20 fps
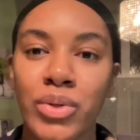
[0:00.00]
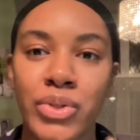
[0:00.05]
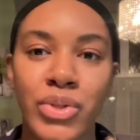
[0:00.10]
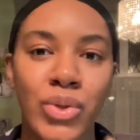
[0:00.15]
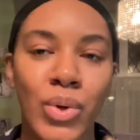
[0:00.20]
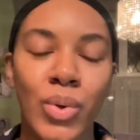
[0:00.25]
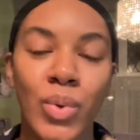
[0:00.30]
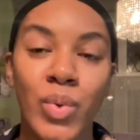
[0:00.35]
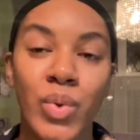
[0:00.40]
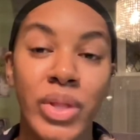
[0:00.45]

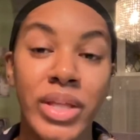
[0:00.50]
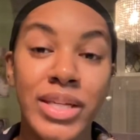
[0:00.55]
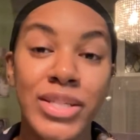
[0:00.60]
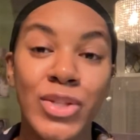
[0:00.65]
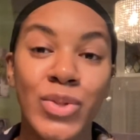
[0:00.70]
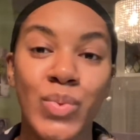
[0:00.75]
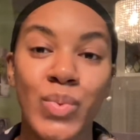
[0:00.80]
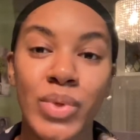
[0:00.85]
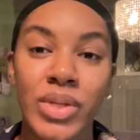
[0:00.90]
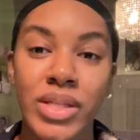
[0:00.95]
So
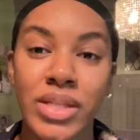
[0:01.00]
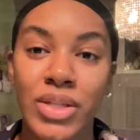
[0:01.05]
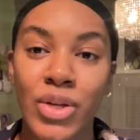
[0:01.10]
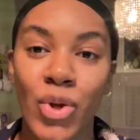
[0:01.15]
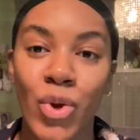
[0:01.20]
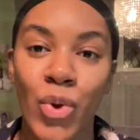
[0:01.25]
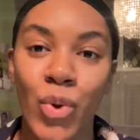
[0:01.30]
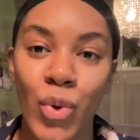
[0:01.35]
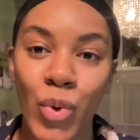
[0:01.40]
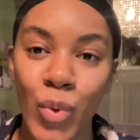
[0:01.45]
this was
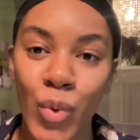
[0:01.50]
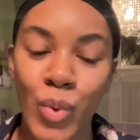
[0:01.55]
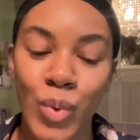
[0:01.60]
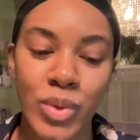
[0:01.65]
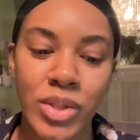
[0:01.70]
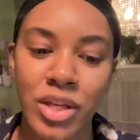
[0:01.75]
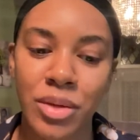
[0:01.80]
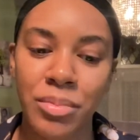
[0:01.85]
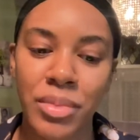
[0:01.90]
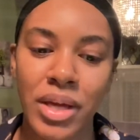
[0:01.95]
new
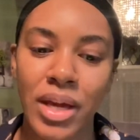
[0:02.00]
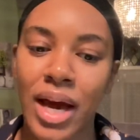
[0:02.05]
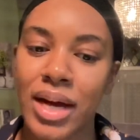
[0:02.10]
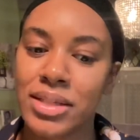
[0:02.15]
to me.